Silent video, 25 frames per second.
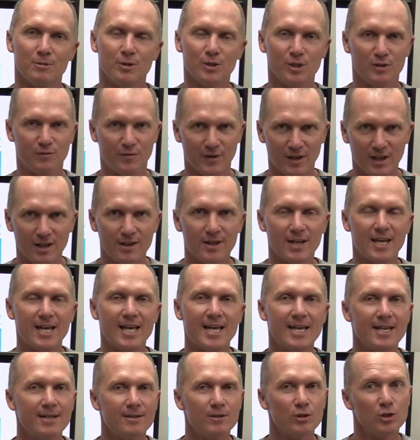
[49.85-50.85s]
who's feeling the
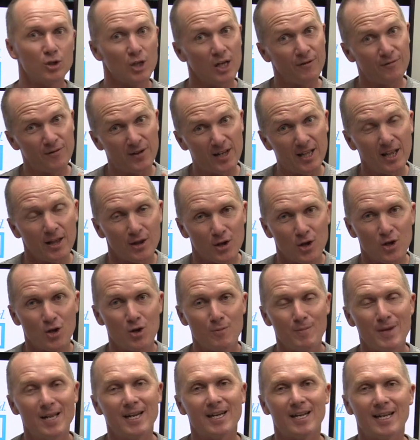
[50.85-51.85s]
heat, who's feeling the
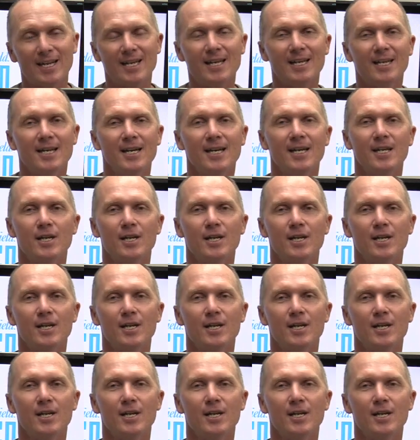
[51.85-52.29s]
humidity,